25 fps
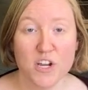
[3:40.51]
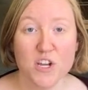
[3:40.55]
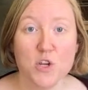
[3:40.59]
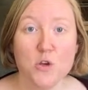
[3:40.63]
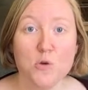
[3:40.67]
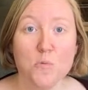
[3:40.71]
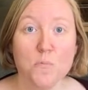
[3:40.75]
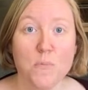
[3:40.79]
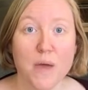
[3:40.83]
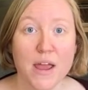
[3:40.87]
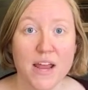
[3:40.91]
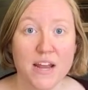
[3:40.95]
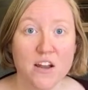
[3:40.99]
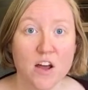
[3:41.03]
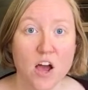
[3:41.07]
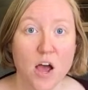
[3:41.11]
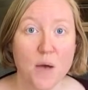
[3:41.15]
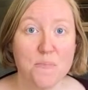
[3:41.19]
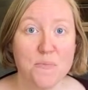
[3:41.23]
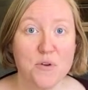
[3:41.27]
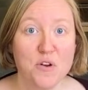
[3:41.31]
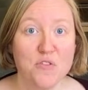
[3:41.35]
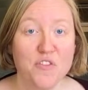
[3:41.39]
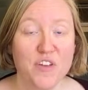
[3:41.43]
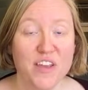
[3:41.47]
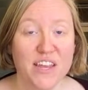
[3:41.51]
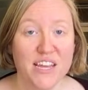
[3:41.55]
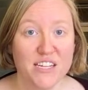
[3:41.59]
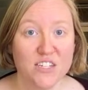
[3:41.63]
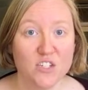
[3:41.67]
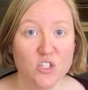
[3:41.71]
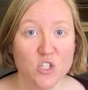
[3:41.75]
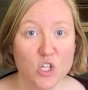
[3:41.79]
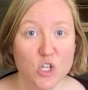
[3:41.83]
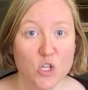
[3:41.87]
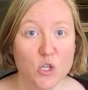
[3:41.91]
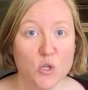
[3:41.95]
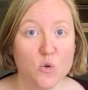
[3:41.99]
you may not move
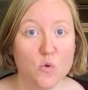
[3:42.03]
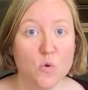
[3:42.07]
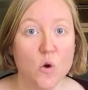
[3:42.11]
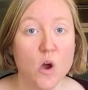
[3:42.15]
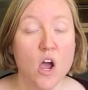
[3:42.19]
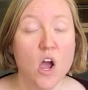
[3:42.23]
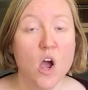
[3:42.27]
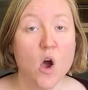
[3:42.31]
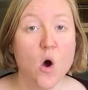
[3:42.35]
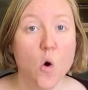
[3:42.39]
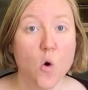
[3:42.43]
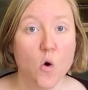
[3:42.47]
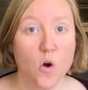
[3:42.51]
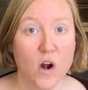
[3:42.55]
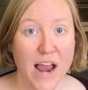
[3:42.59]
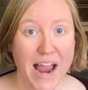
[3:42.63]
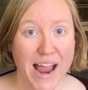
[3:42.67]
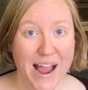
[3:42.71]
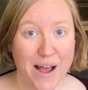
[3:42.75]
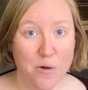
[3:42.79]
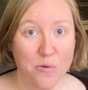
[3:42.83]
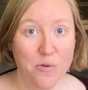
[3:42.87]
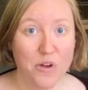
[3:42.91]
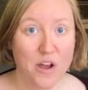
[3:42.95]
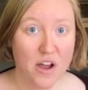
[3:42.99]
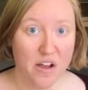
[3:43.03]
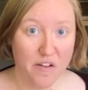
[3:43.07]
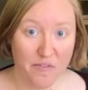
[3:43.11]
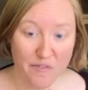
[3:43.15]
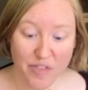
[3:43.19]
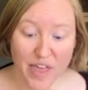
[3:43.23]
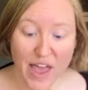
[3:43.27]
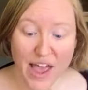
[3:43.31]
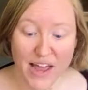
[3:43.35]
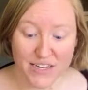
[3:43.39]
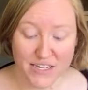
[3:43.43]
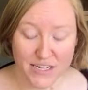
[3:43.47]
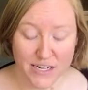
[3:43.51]
into or out of
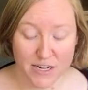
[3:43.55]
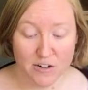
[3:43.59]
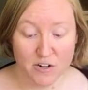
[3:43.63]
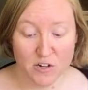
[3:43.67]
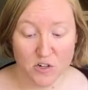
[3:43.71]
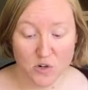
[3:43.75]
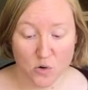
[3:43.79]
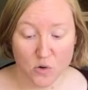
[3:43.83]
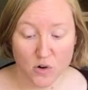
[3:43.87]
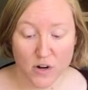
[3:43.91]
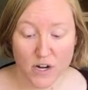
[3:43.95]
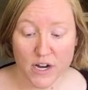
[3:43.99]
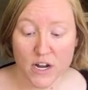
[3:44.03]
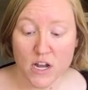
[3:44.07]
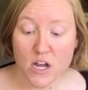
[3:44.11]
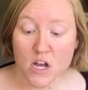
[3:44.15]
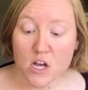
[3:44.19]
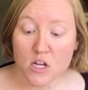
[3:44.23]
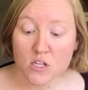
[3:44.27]
that territory.